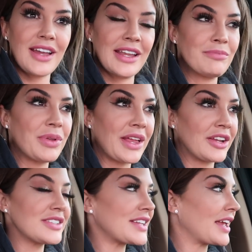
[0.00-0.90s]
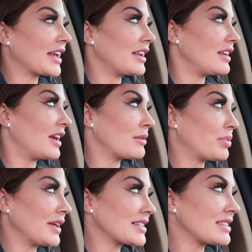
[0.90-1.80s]
I didn't plan on staying at, at a
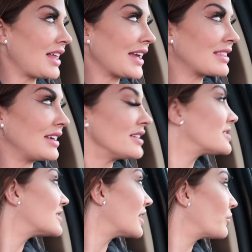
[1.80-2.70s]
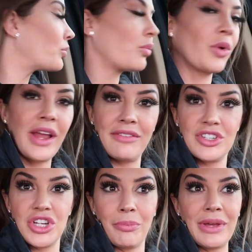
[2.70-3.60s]
place like this that would have
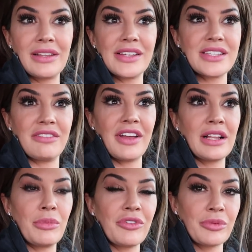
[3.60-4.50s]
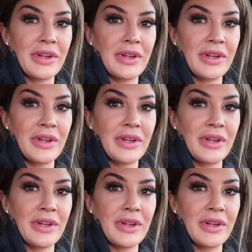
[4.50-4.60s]
a jumping lesson available for